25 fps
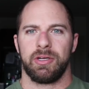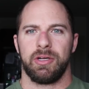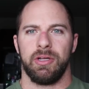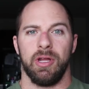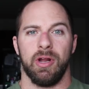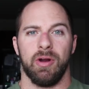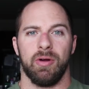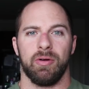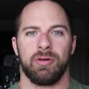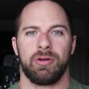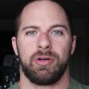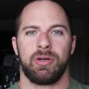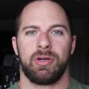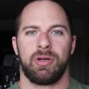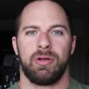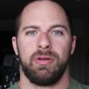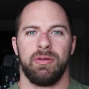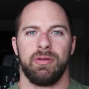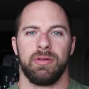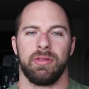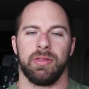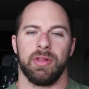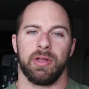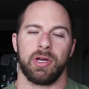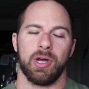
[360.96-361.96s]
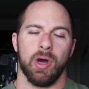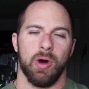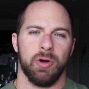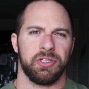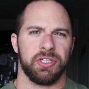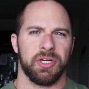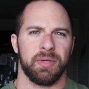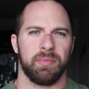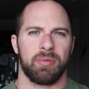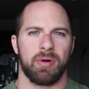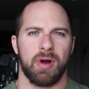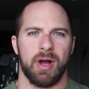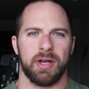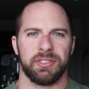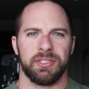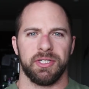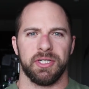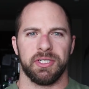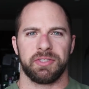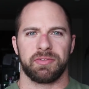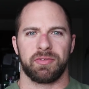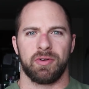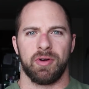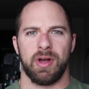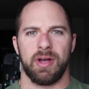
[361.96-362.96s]
you know, the coaching
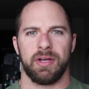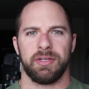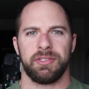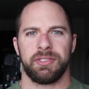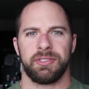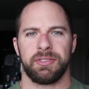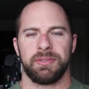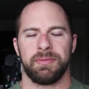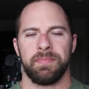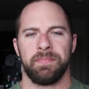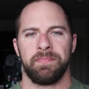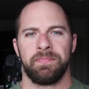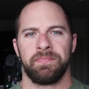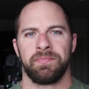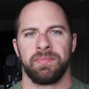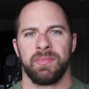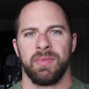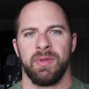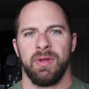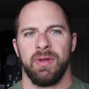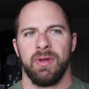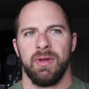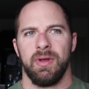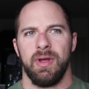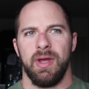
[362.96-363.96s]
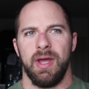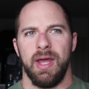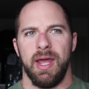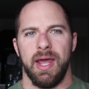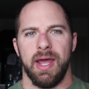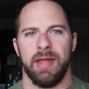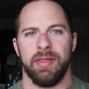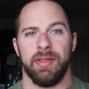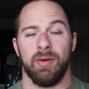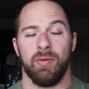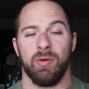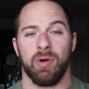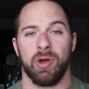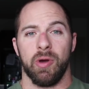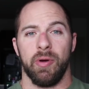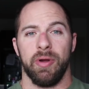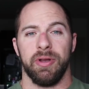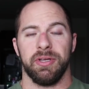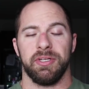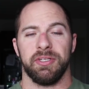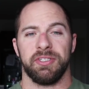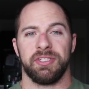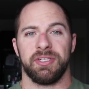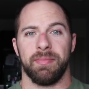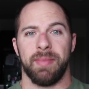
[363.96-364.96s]
process for us. And then we'll go
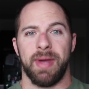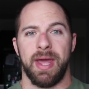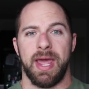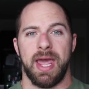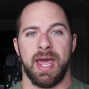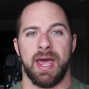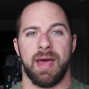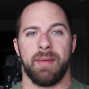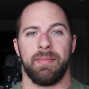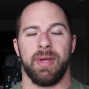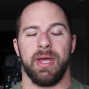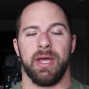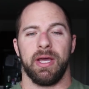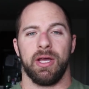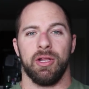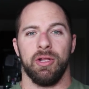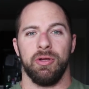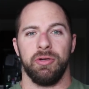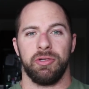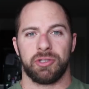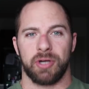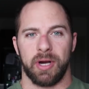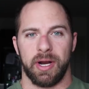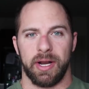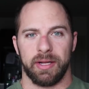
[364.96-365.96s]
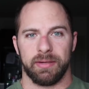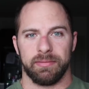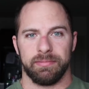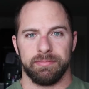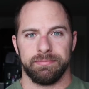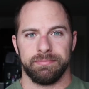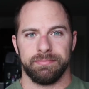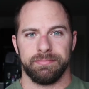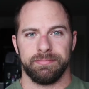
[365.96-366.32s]
into some ham and glute training.